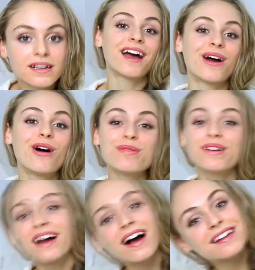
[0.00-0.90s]
I hope
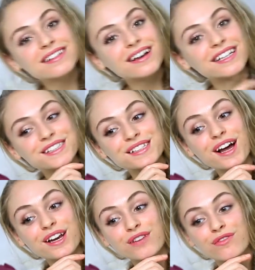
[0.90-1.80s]
you guys are
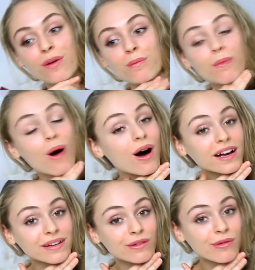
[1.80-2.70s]
excited for more
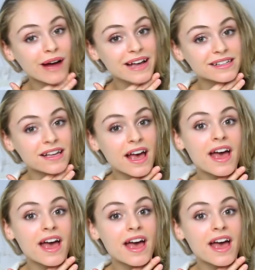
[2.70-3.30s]
giveaways